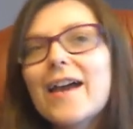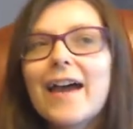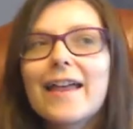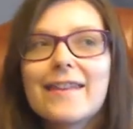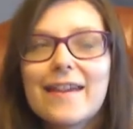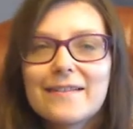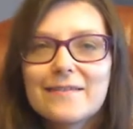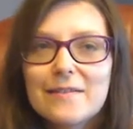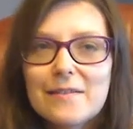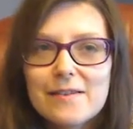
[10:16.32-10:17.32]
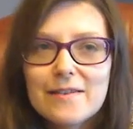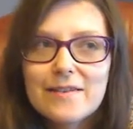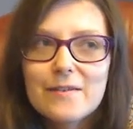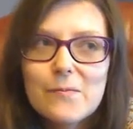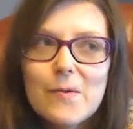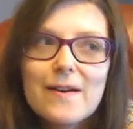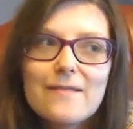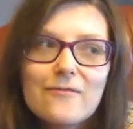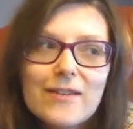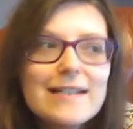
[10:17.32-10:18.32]
And then what
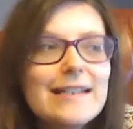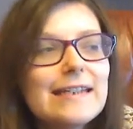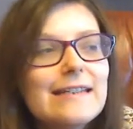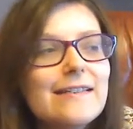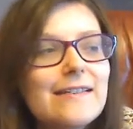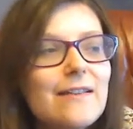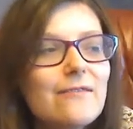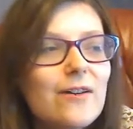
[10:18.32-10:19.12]
I find easier,